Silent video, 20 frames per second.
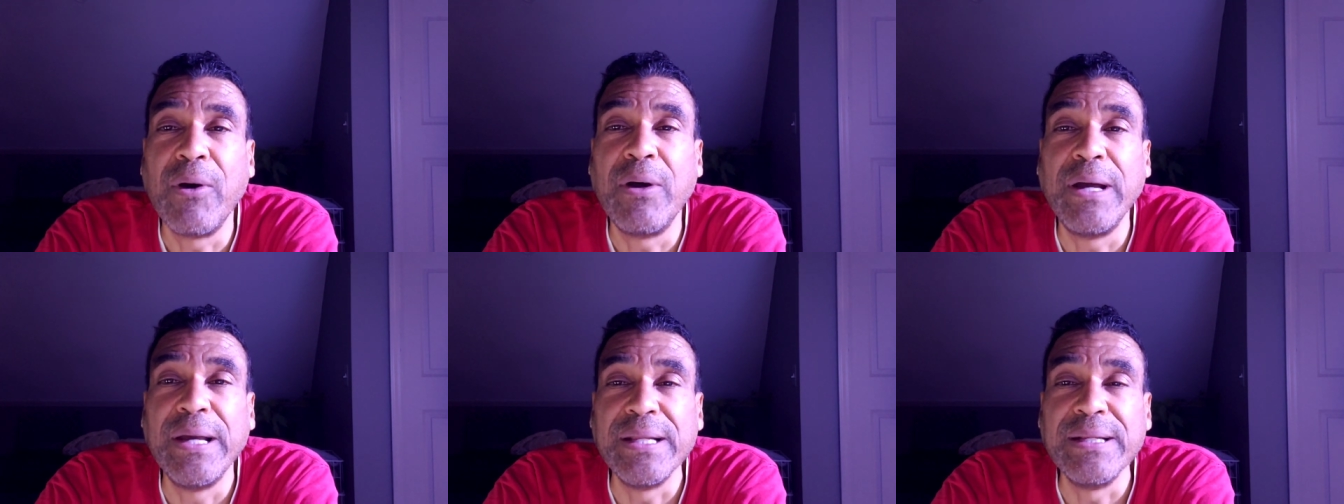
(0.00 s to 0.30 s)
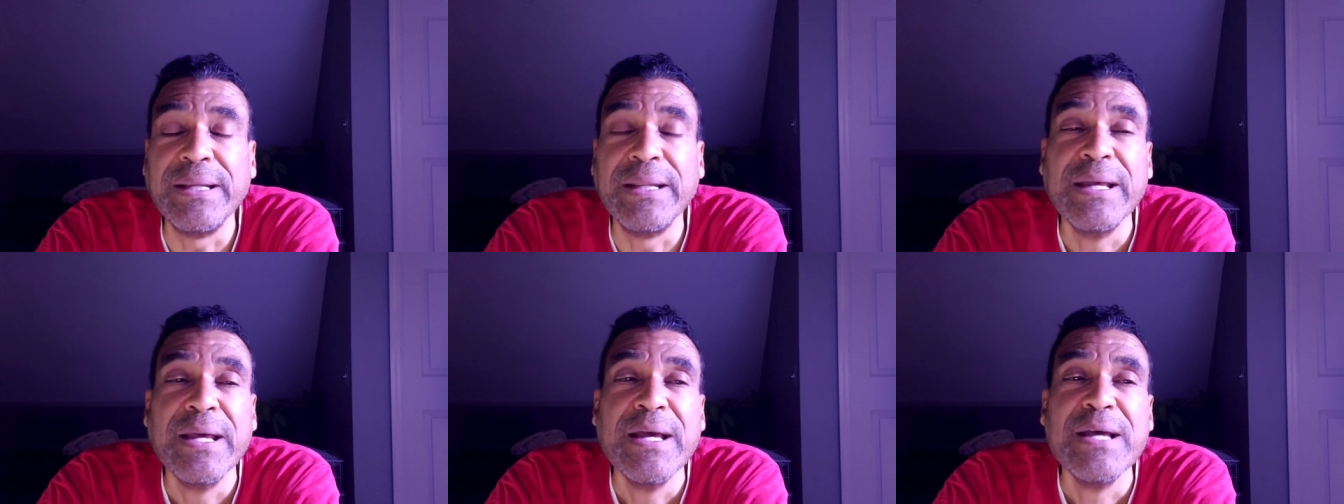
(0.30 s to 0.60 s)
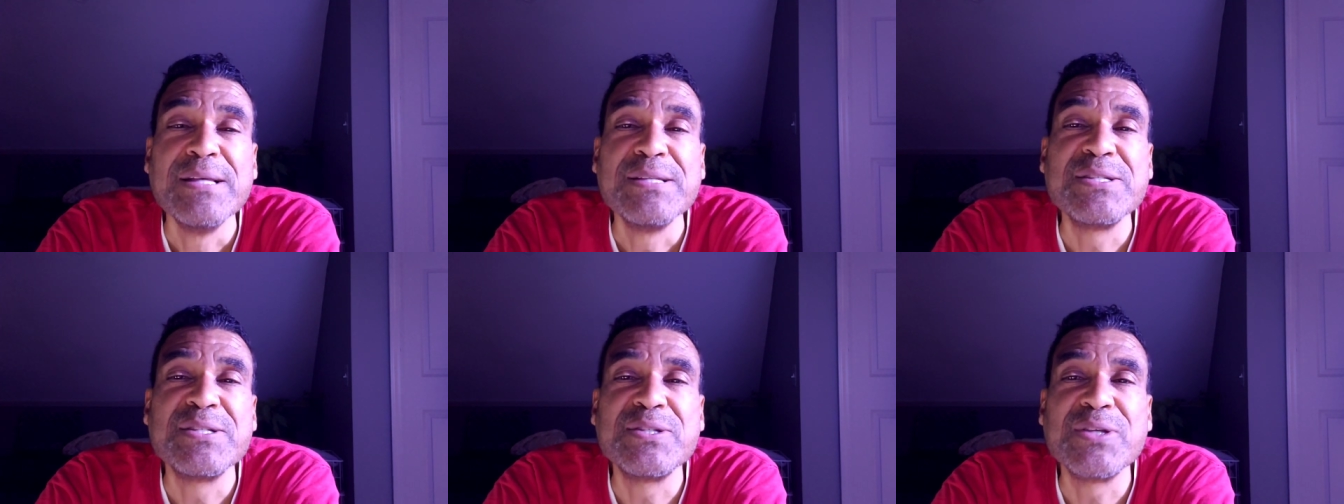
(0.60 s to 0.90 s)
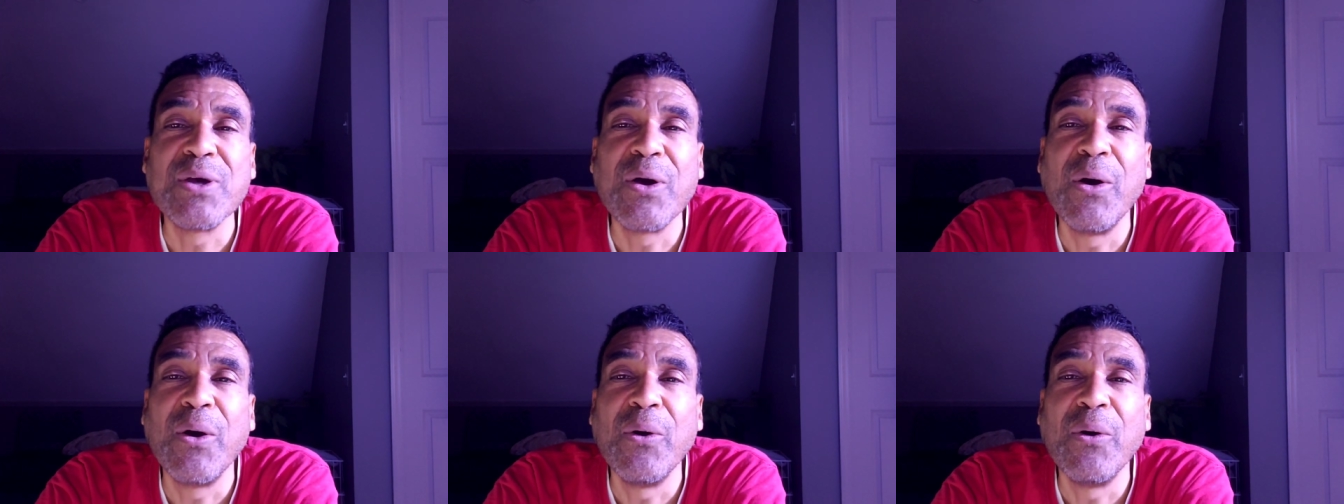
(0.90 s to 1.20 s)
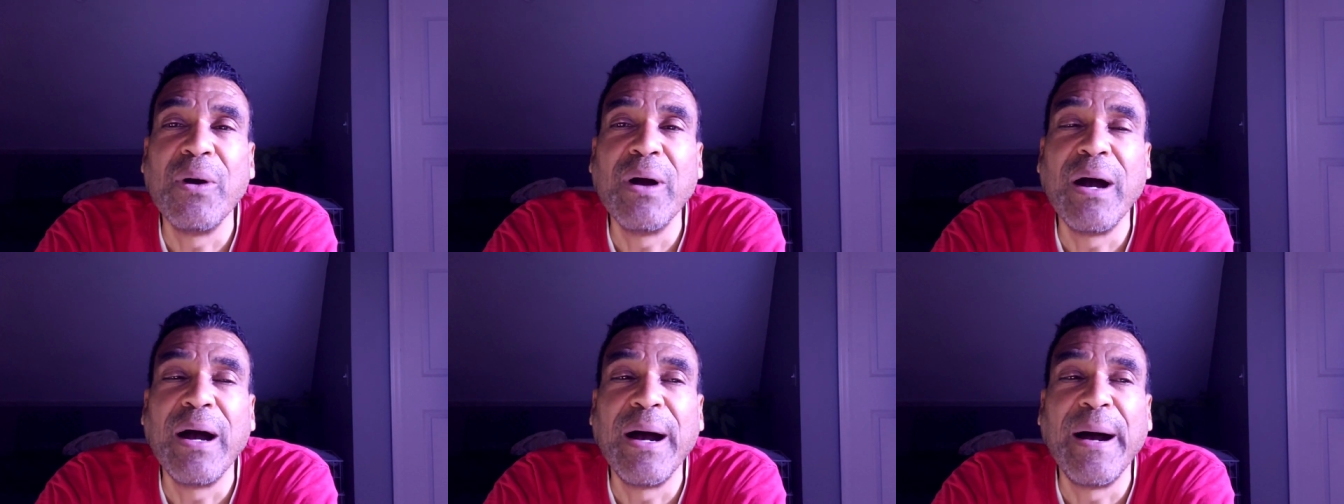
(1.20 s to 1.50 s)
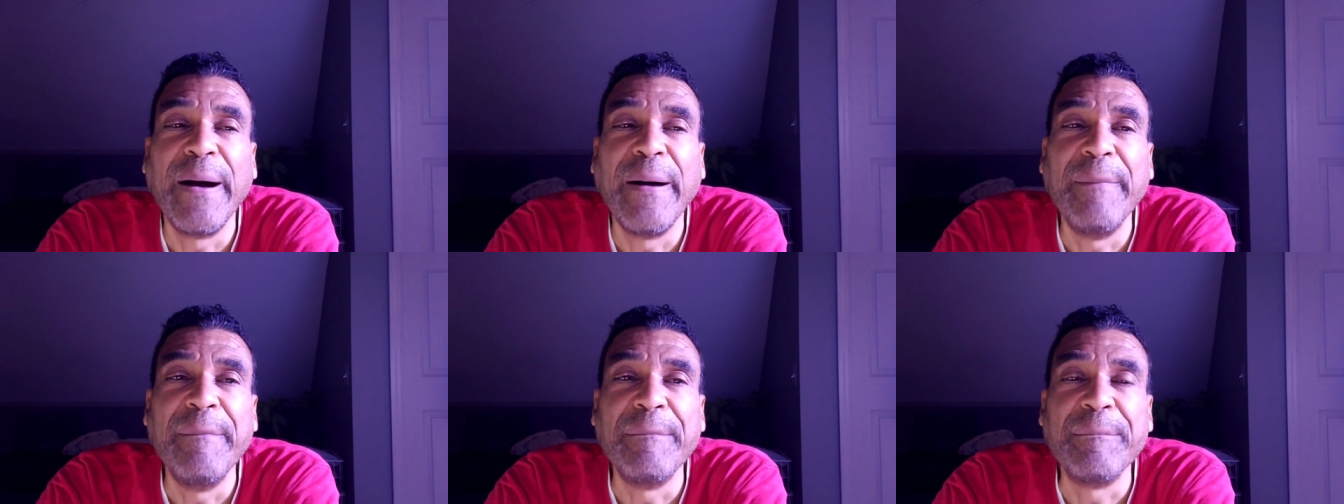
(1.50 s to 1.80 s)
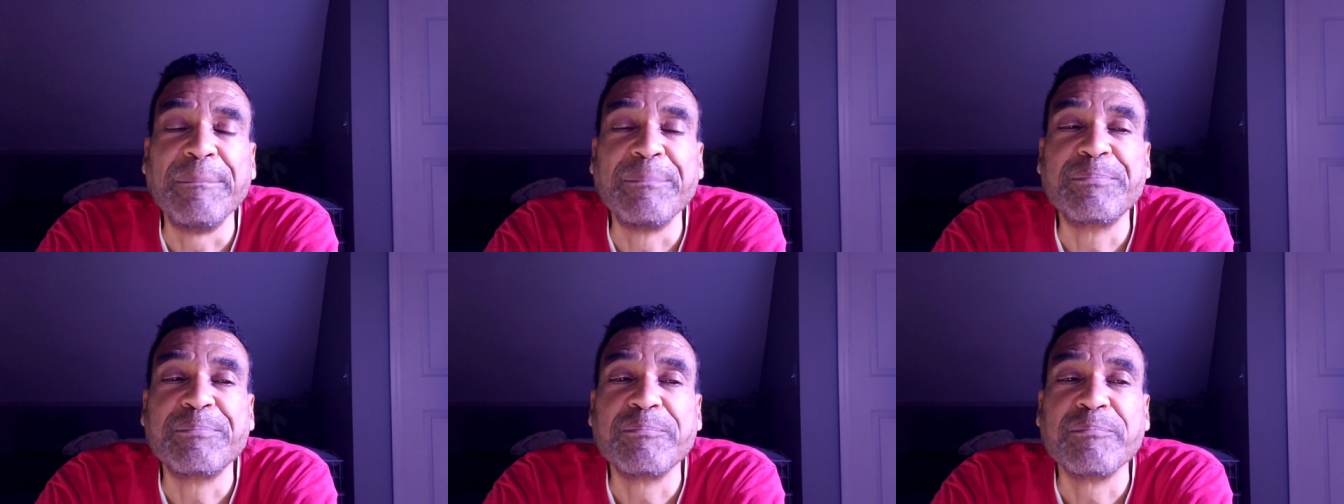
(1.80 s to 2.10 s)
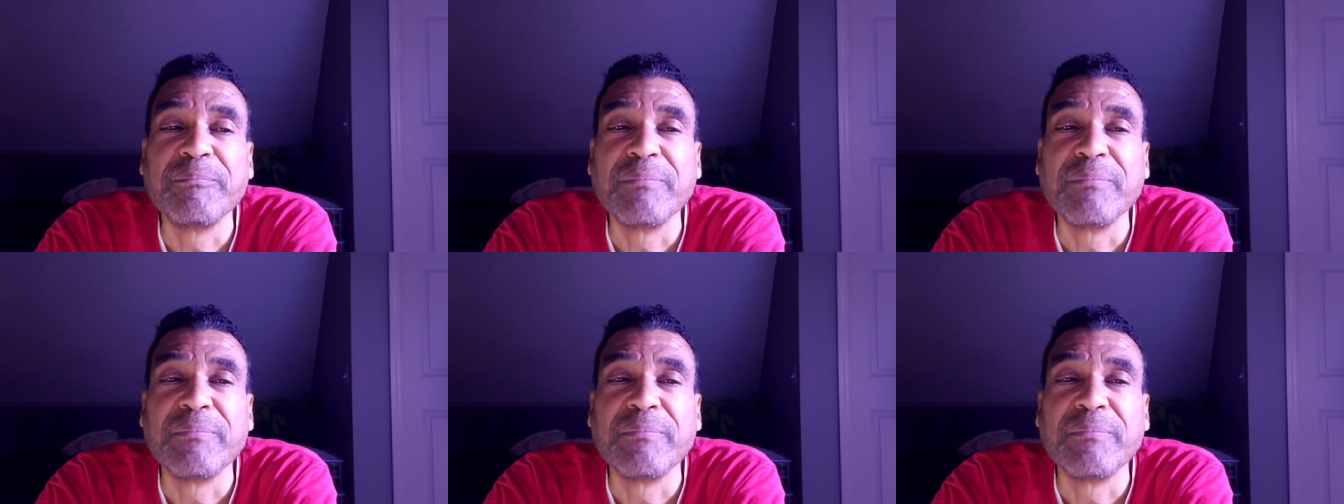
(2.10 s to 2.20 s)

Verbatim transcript: one, so um,